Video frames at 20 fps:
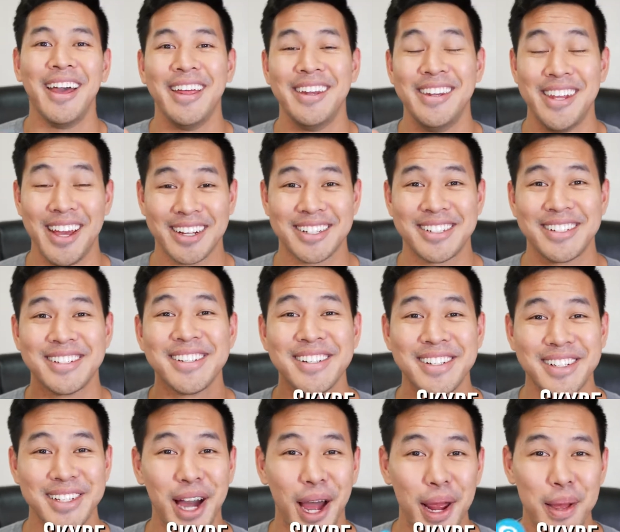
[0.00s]
Next,
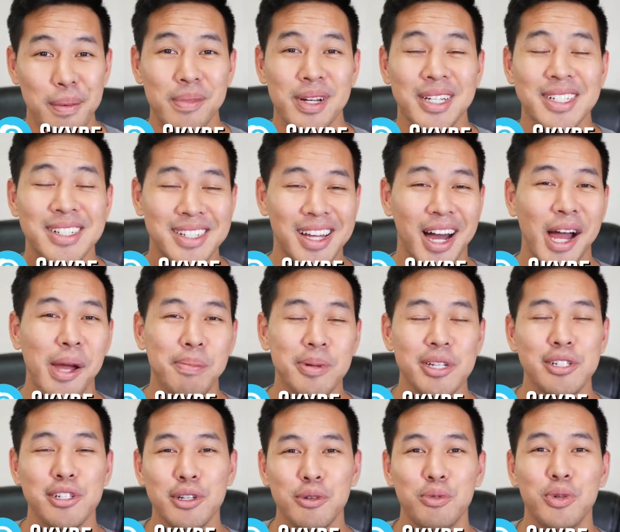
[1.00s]
Skype. Skype
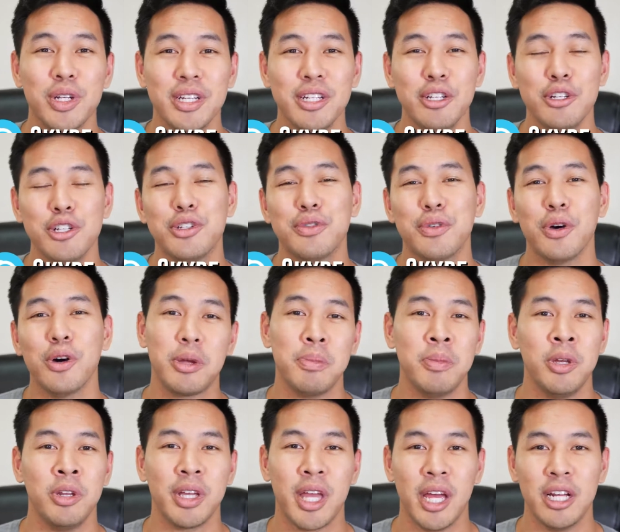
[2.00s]
is a really useful
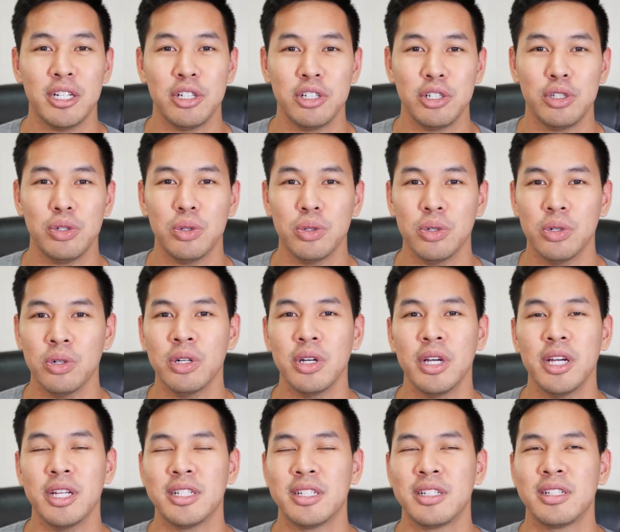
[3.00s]
communication tool.
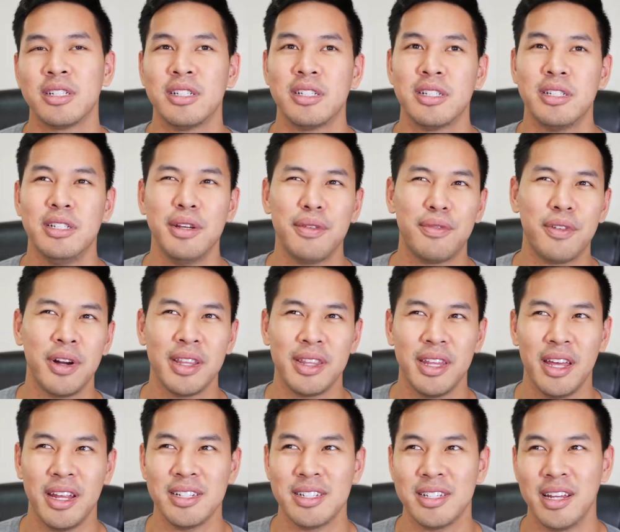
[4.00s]
It's different
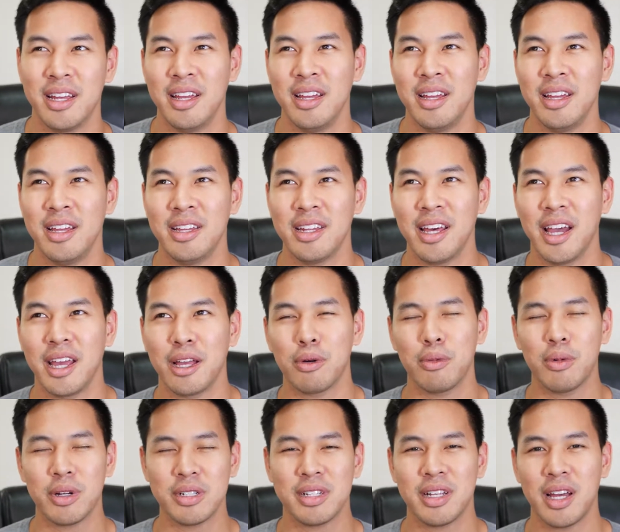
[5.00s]
than, say, like
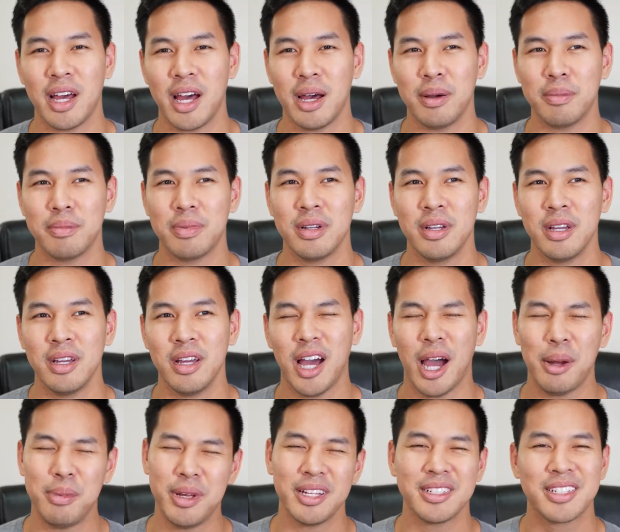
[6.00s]
WhatsApp.
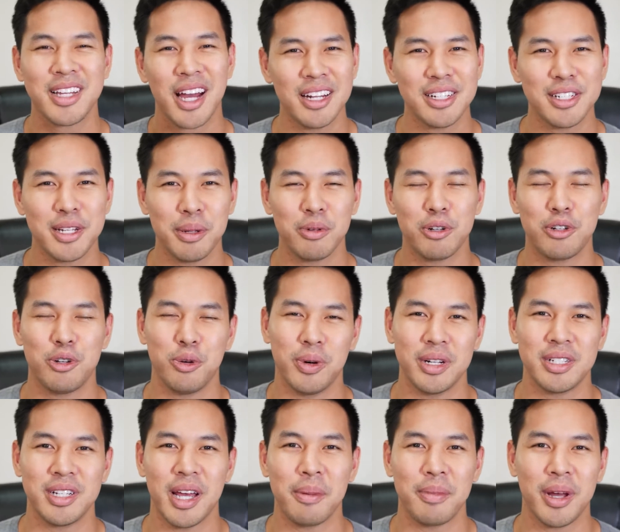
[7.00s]
I mean, it's kind of similar to
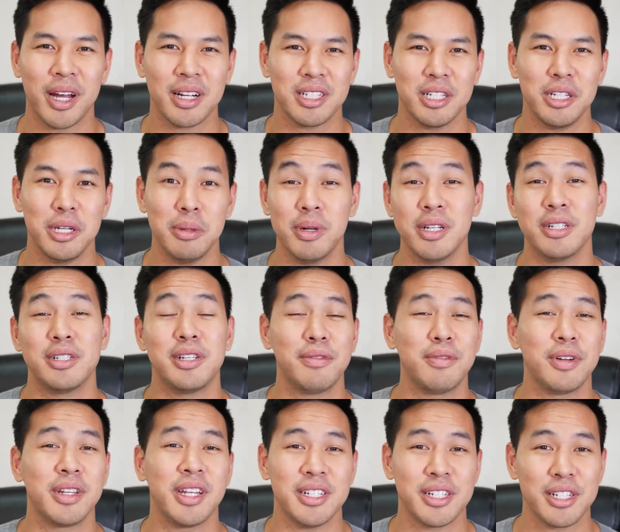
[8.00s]
WhatsApp actually, but it's
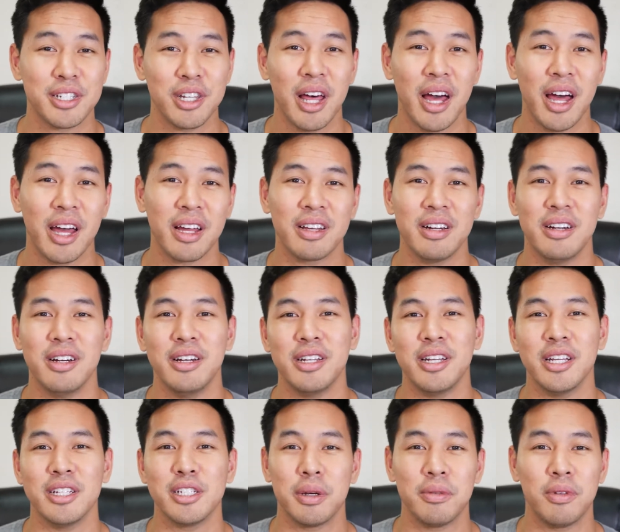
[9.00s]
different than Slack and
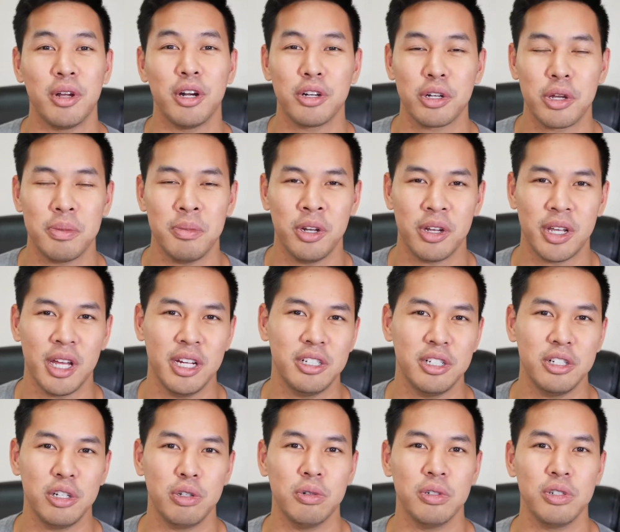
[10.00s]
than some of the other
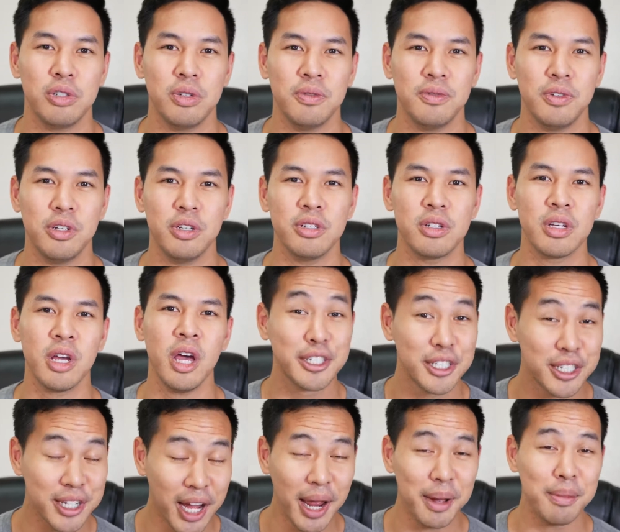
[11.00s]
communication tools you've used.
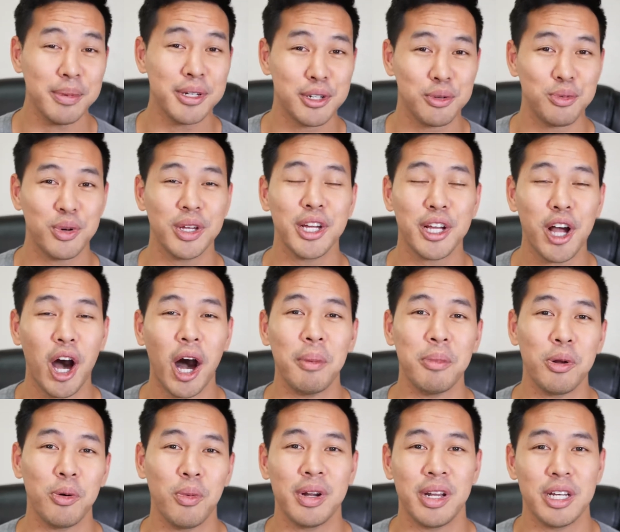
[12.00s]
Skype is a really
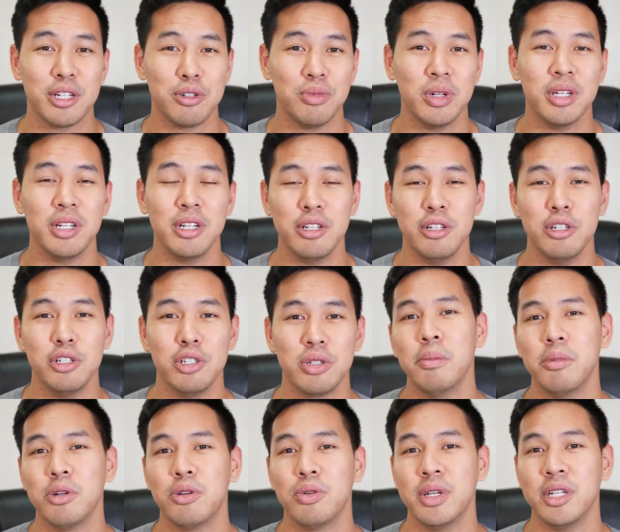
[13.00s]
common one that's really used
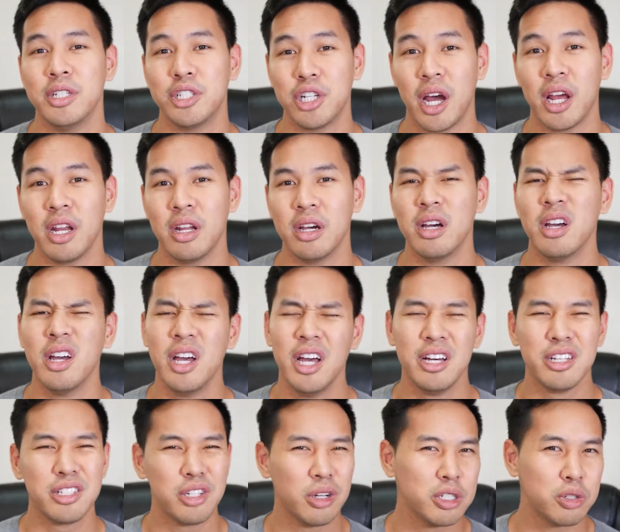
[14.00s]
between China.
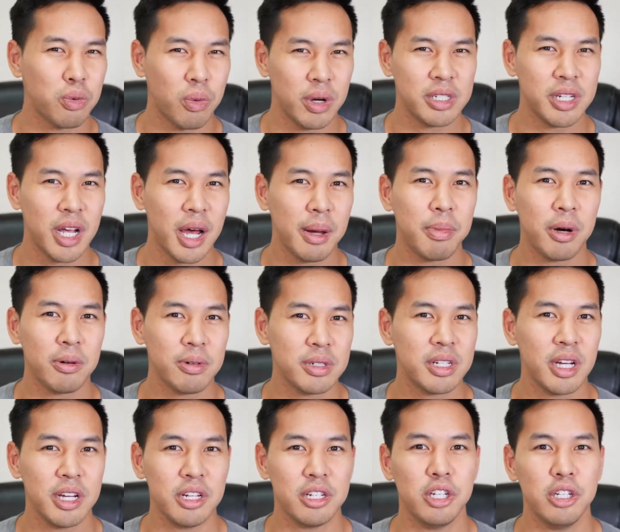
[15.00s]
So is WhatsApp, I would
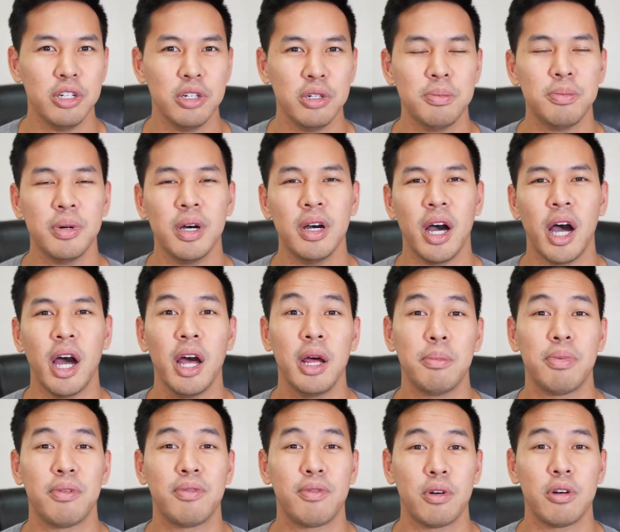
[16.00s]
say too, but I
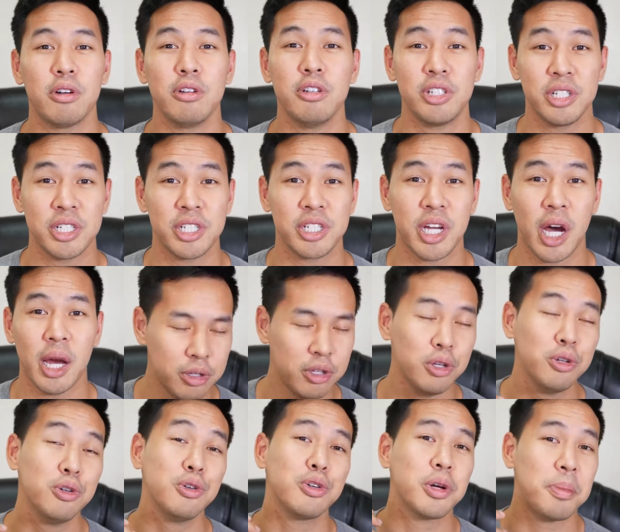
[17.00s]
prefer using Skype
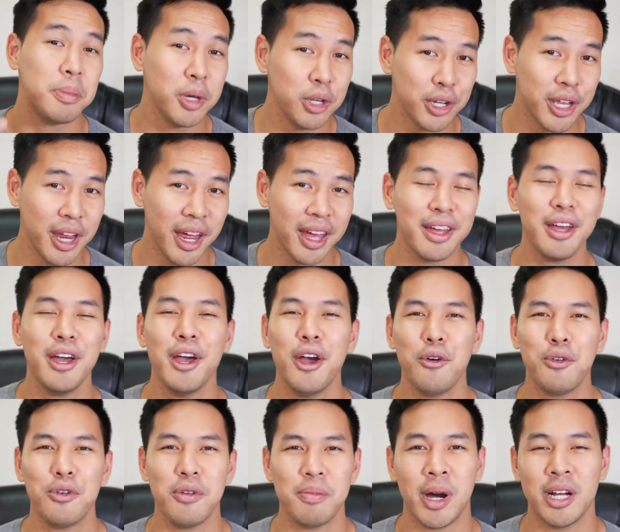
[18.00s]
to communicate
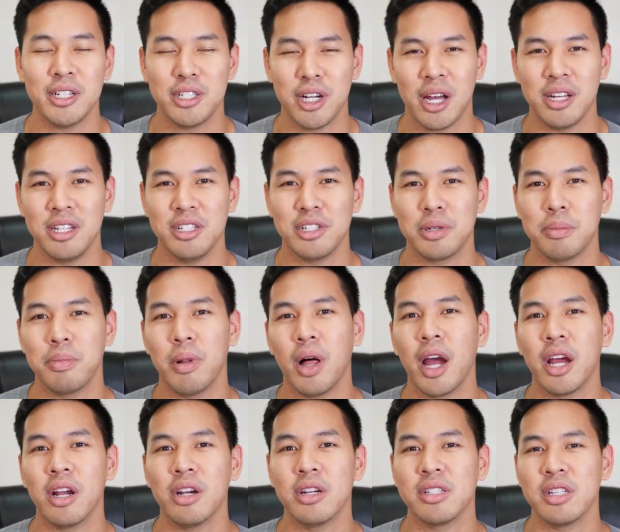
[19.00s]
with my Chinese
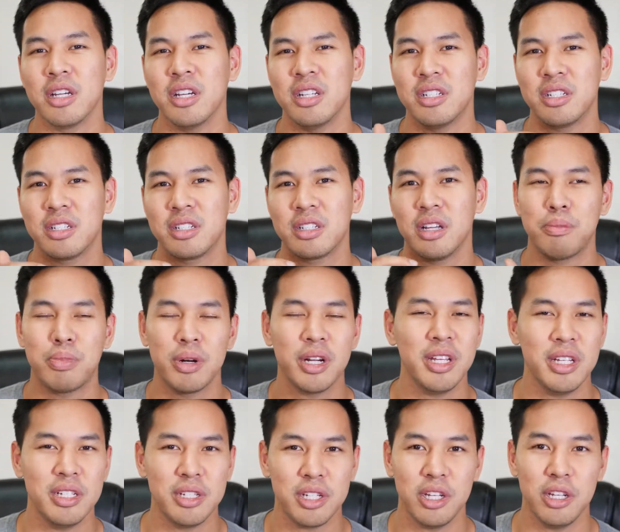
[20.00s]
suppliers. It's pretty
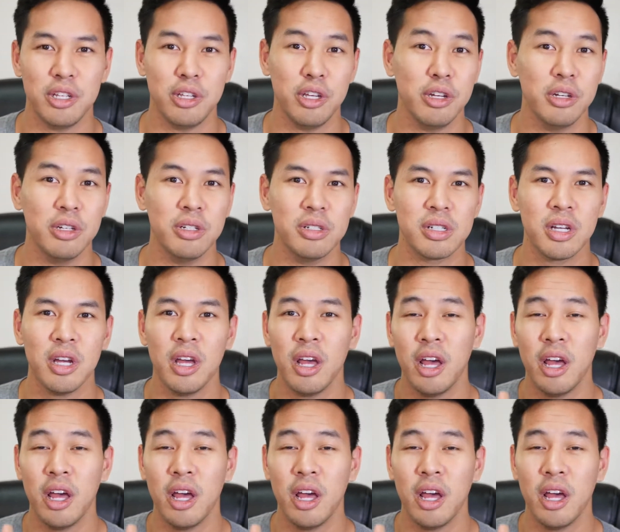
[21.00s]
easy to use.